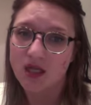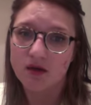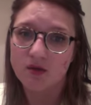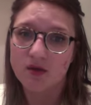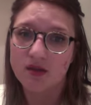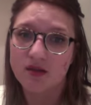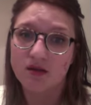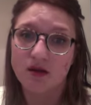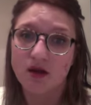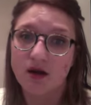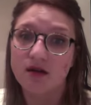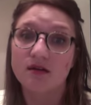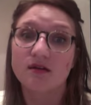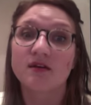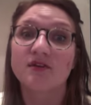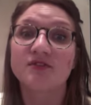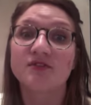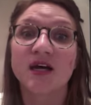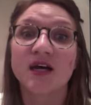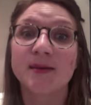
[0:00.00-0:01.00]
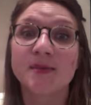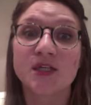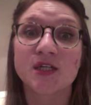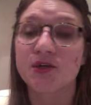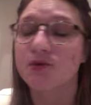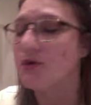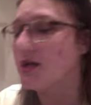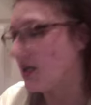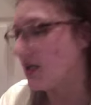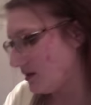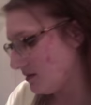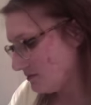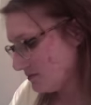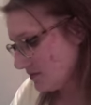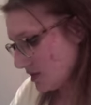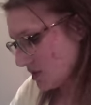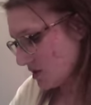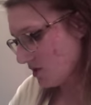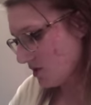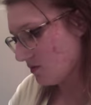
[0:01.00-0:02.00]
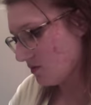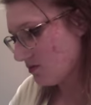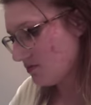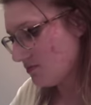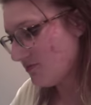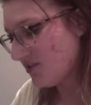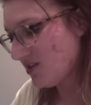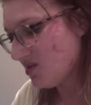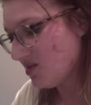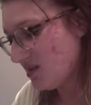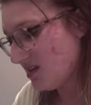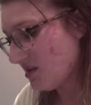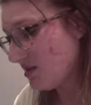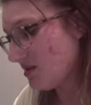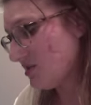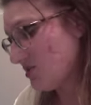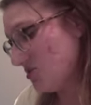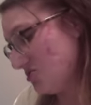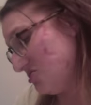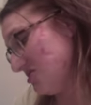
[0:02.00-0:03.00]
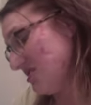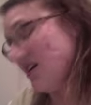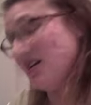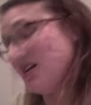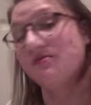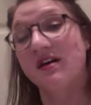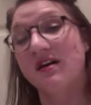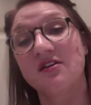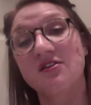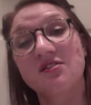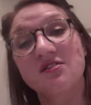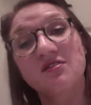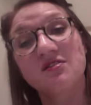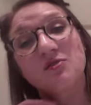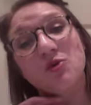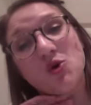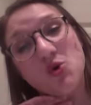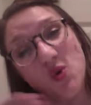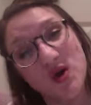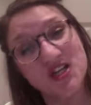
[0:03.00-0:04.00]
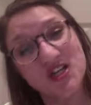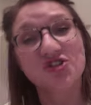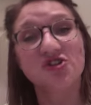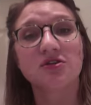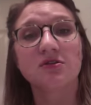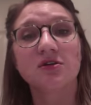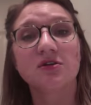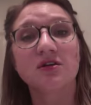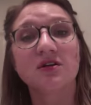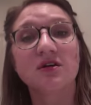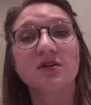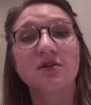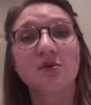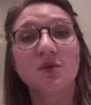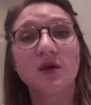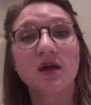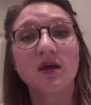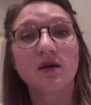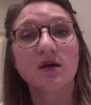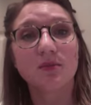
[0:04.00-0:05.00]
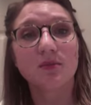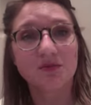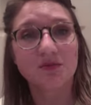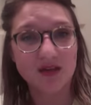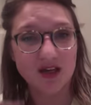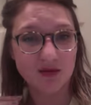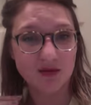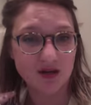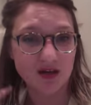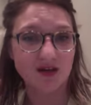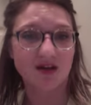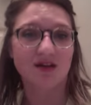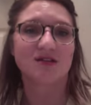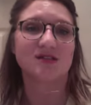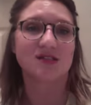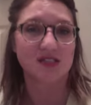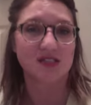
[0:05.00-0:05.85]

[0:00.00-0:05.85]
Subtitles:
with not enough time to get ready. So filming is just kind of out of the question during the week, but maybe on a